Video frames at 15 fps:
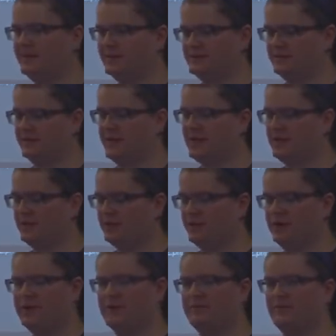So
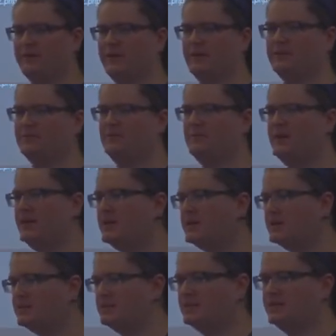category can apply to a
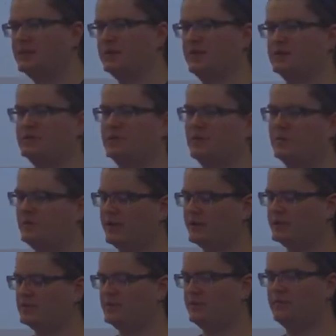page, it can also apply
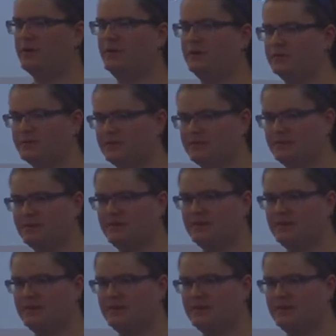to a post.